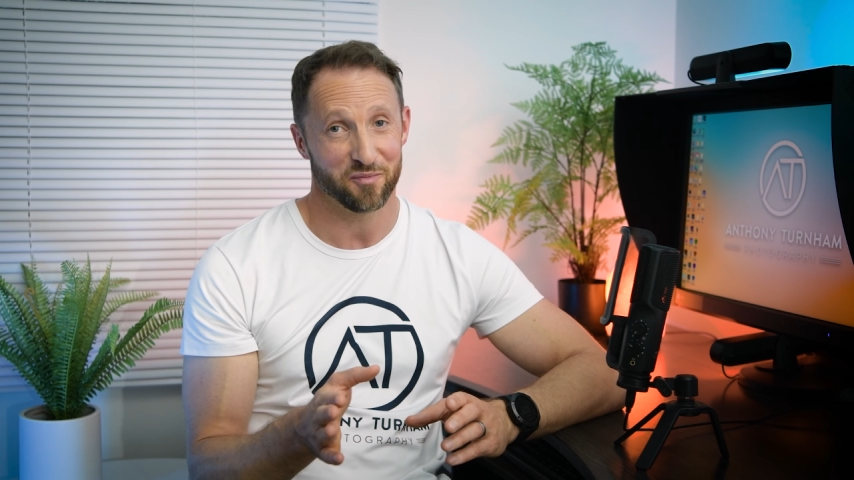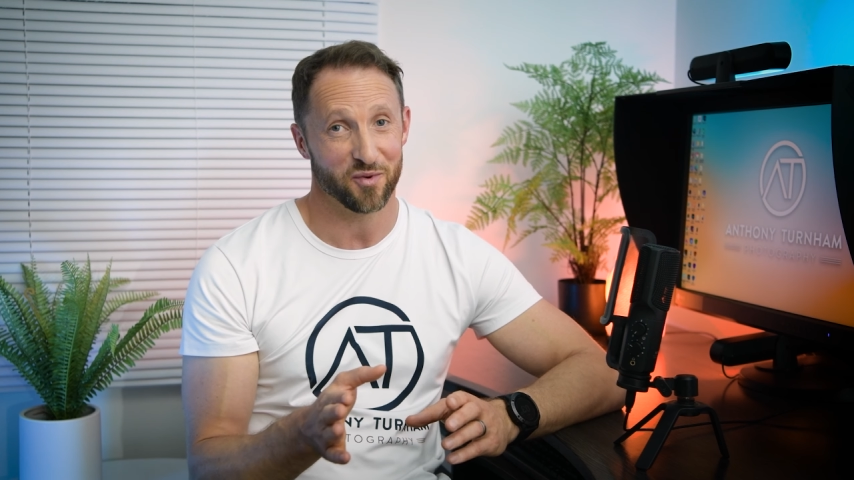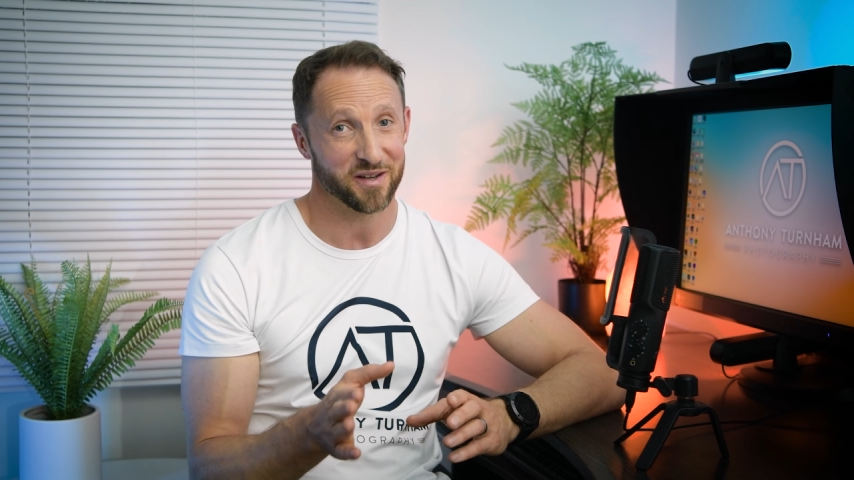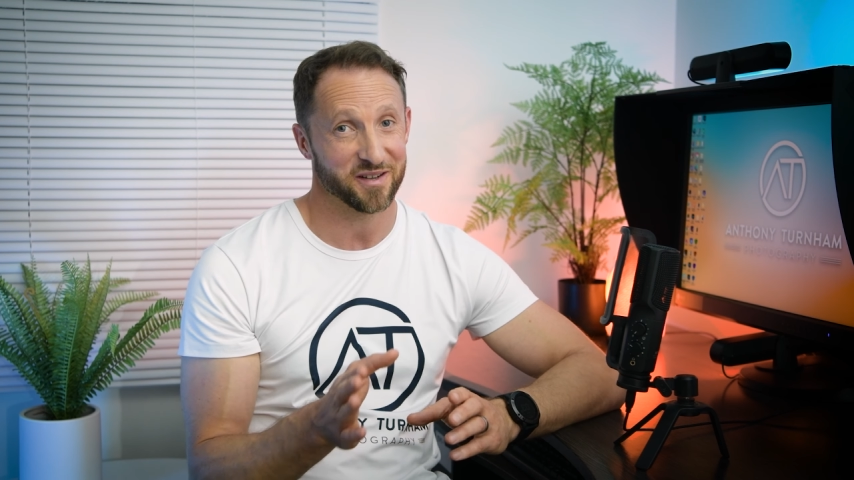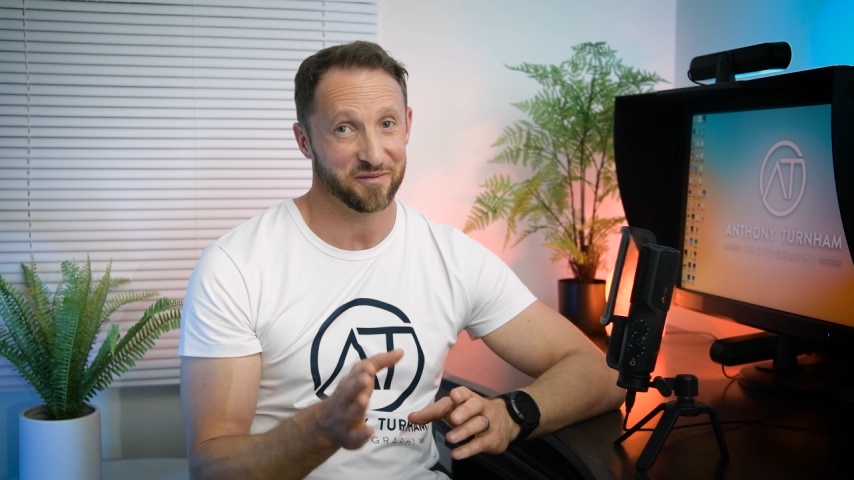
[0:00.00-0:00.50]

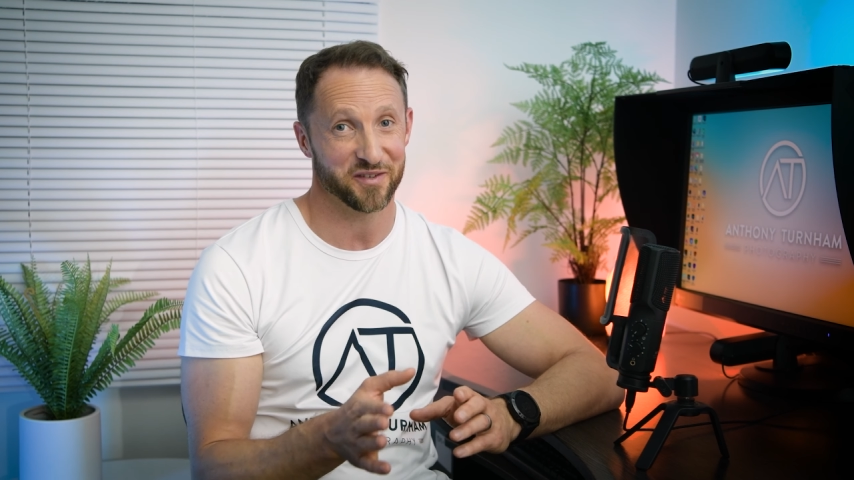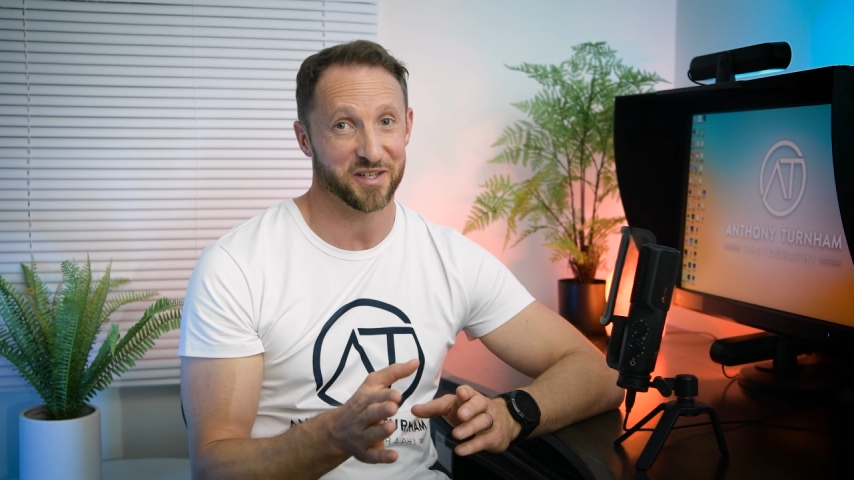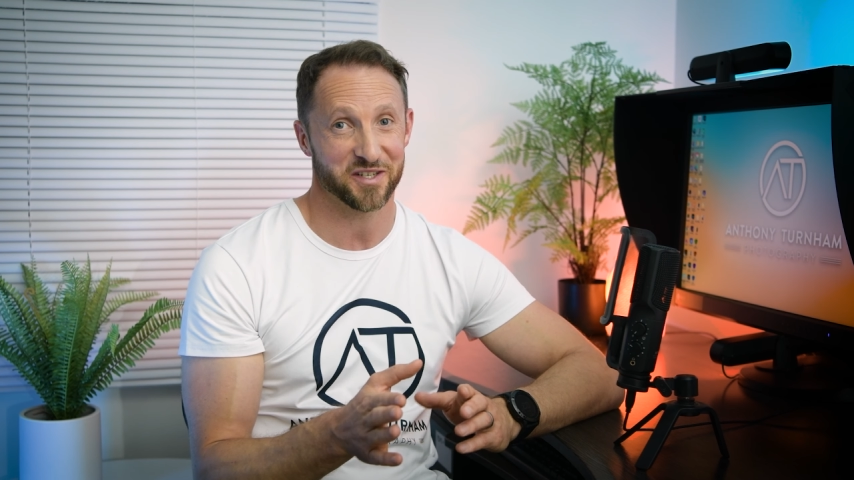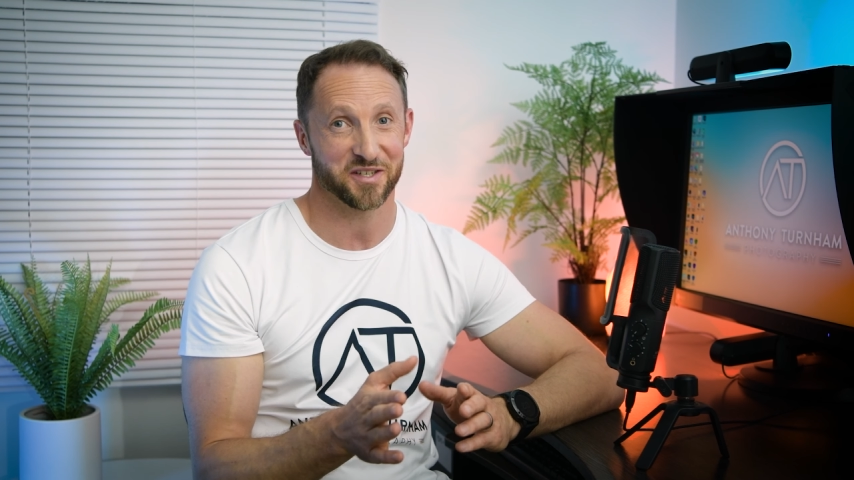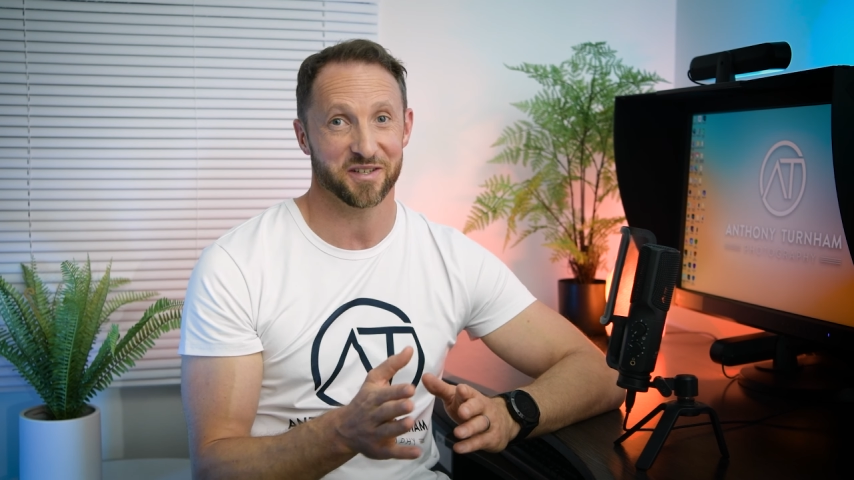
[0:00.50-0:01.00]
and white
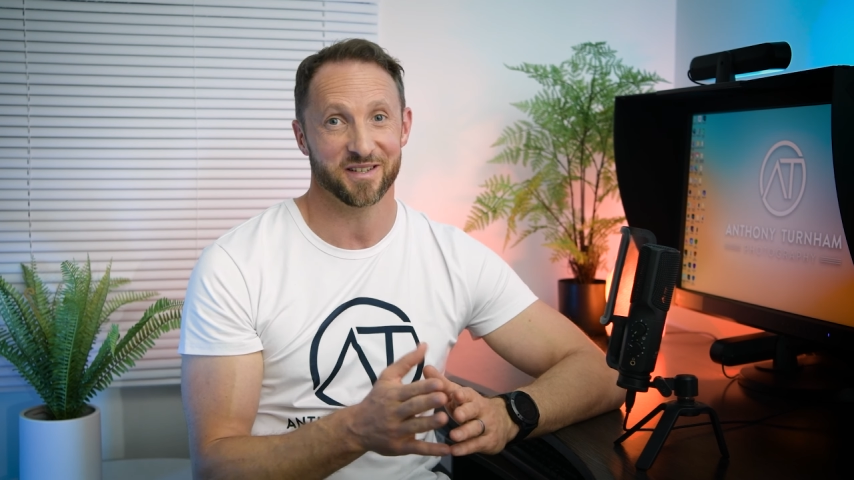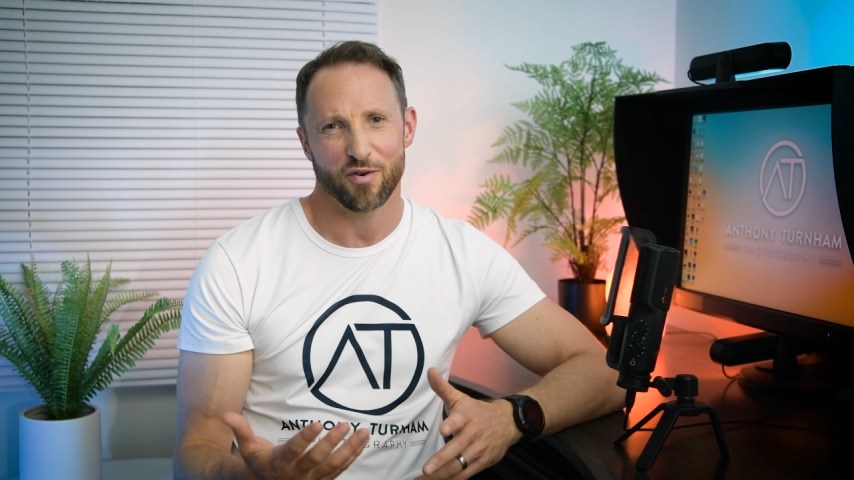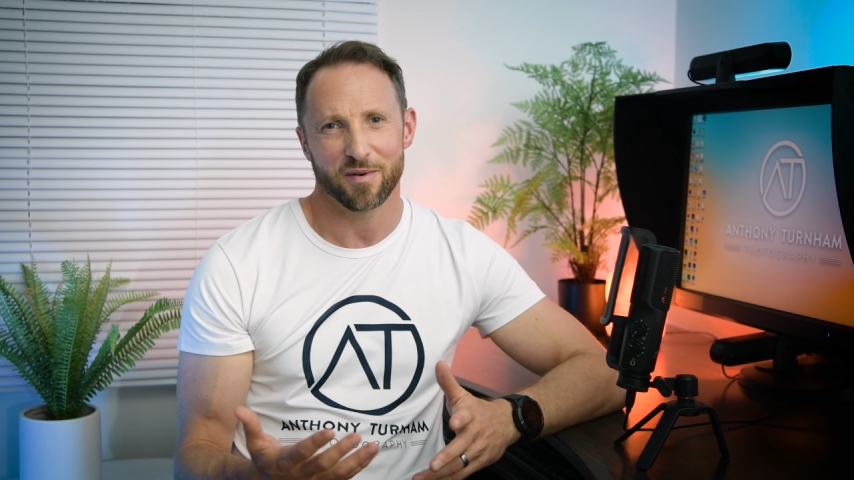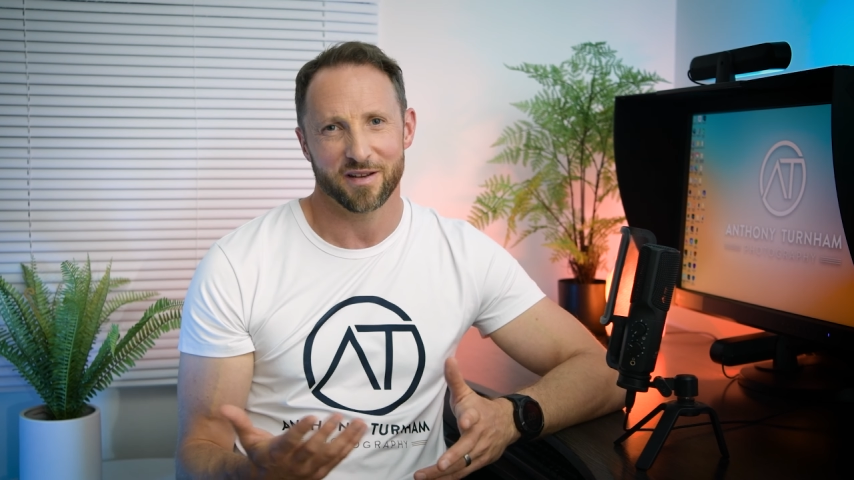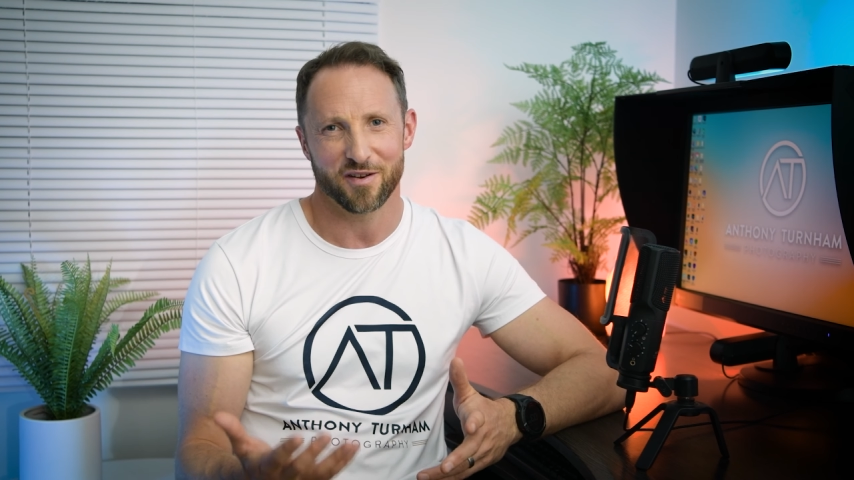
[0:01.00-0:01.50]
conversion?
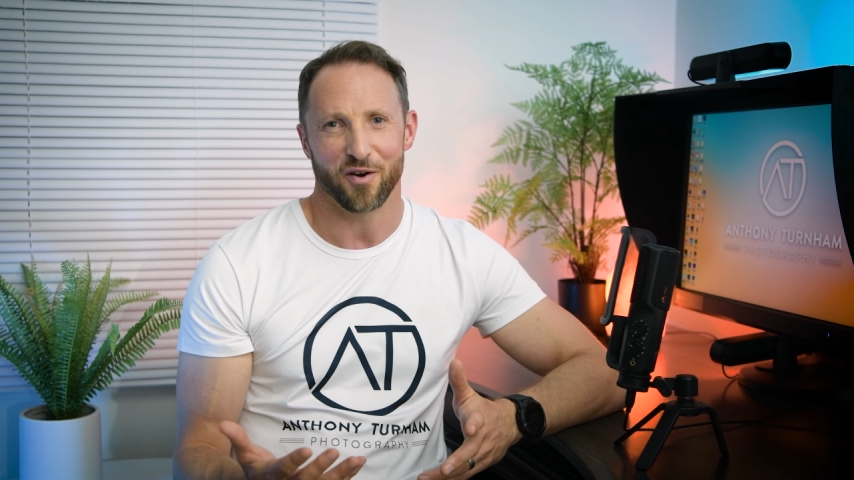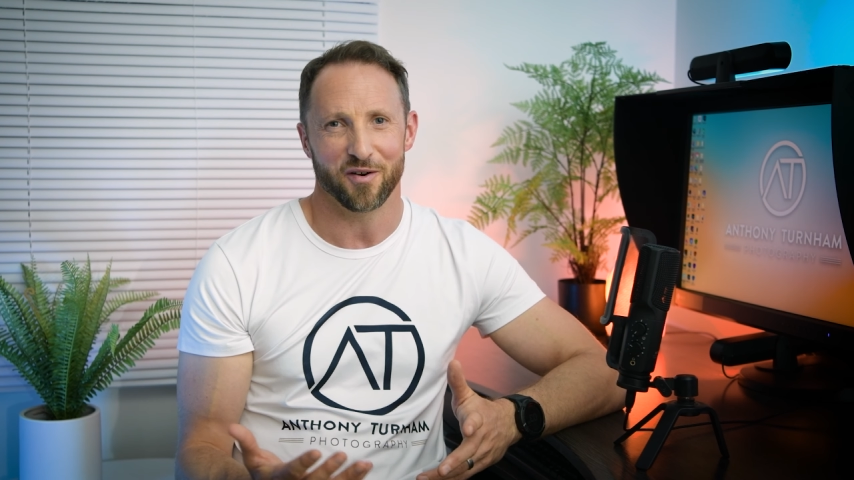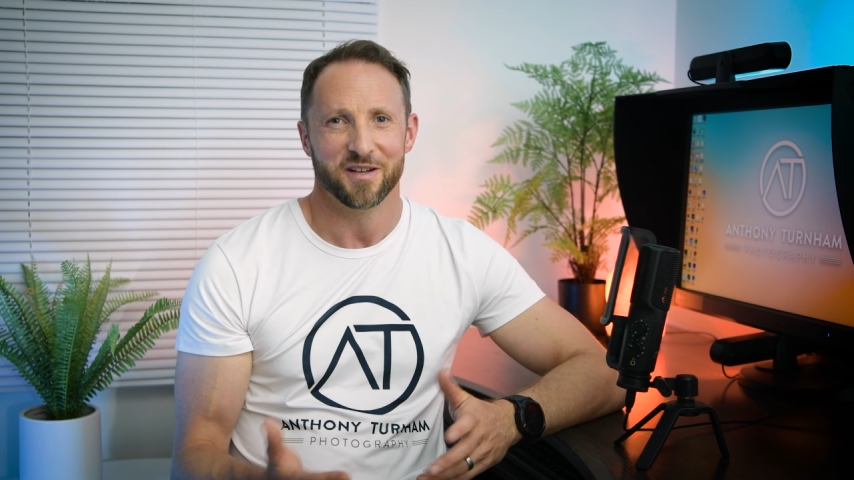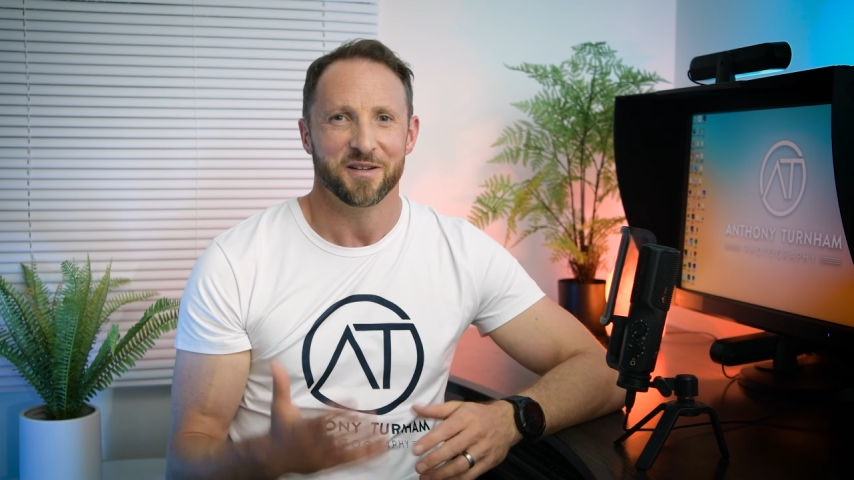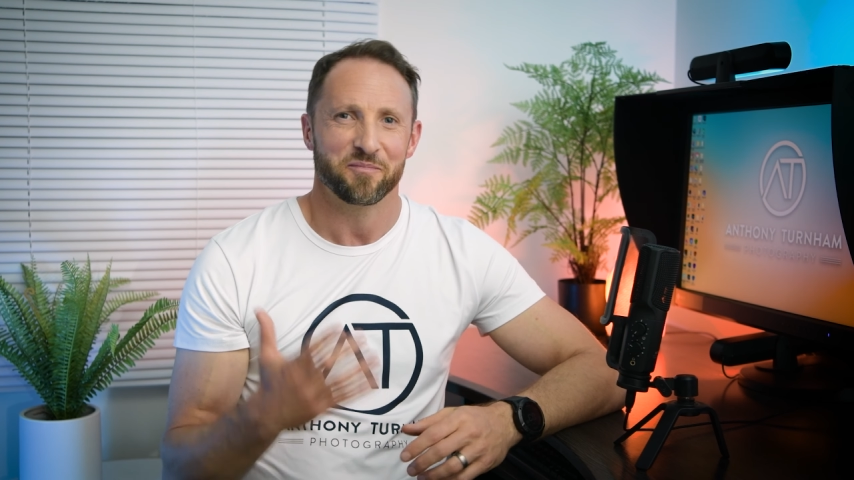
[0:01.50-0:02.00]
Probably not.